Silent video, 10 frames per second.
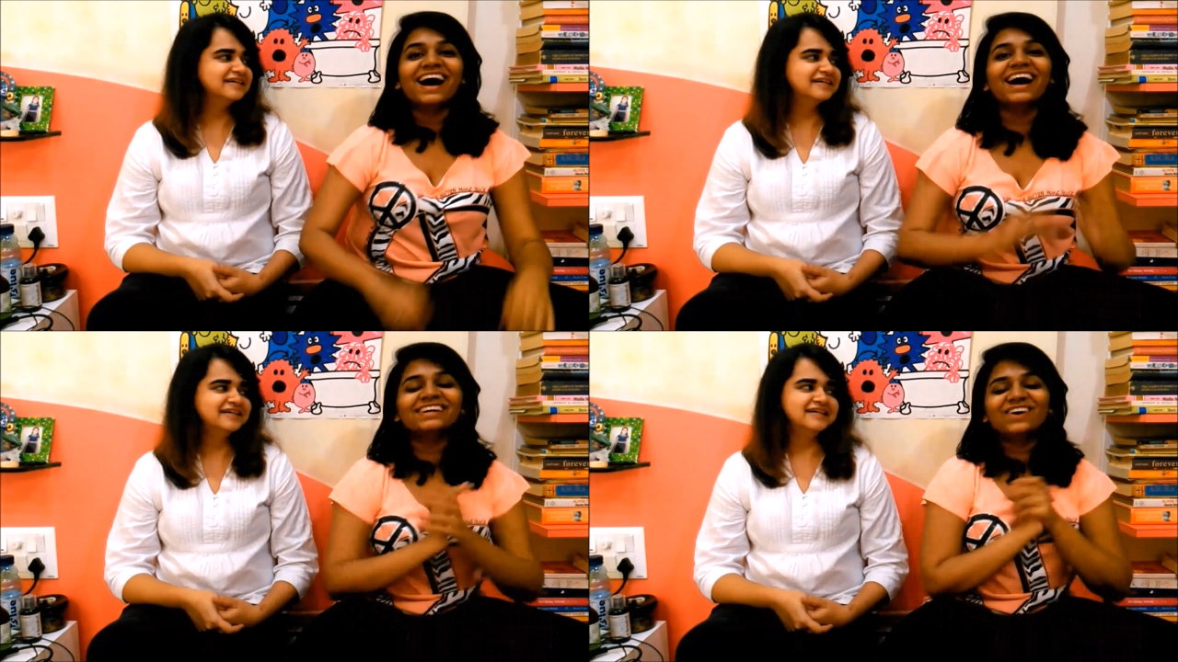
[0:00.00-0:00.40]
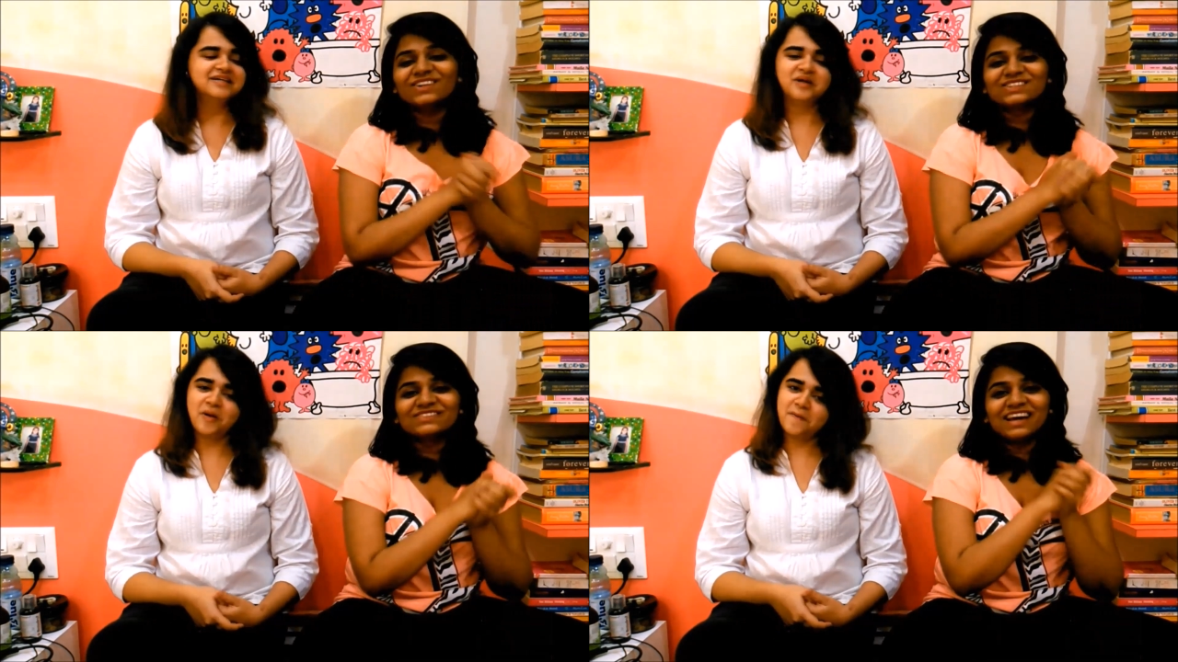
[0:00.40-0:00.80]
Speaker 1: And
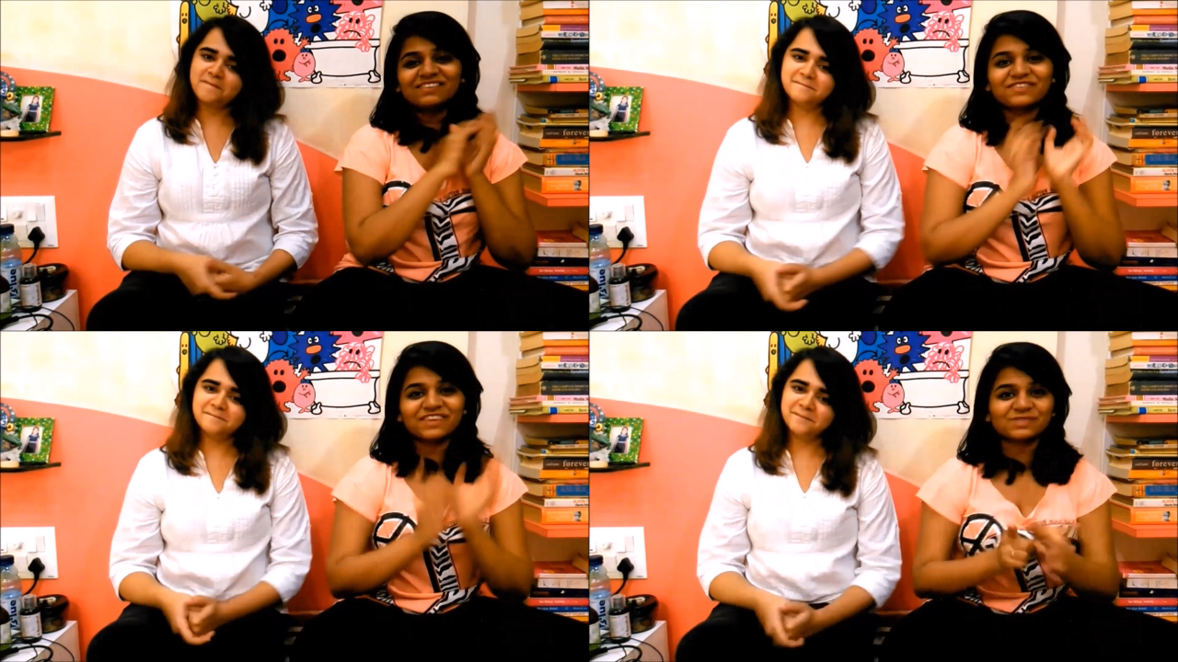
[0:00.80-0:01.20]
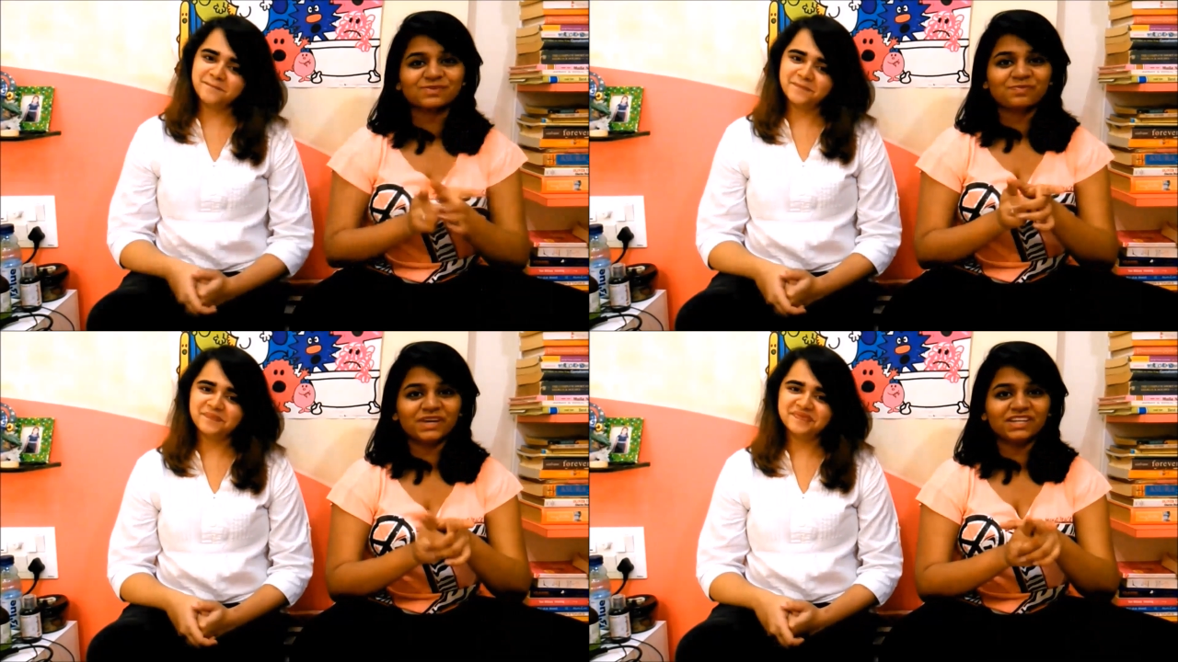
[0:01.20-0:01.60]
also we have a
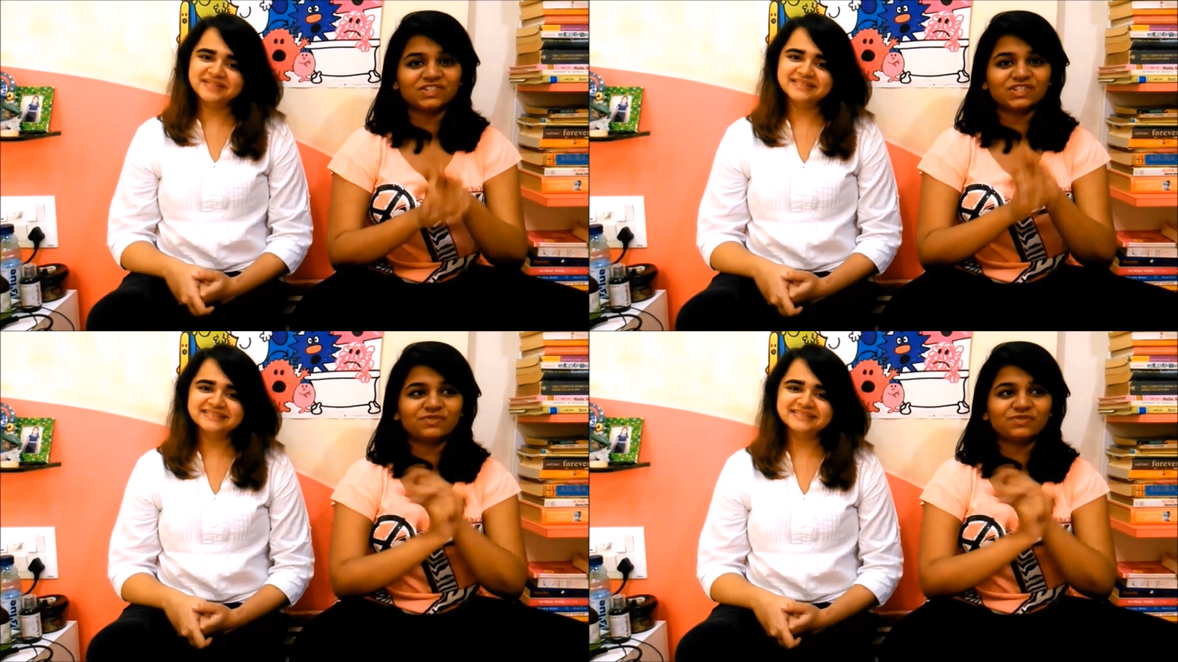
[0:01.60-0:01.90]
Facebook page.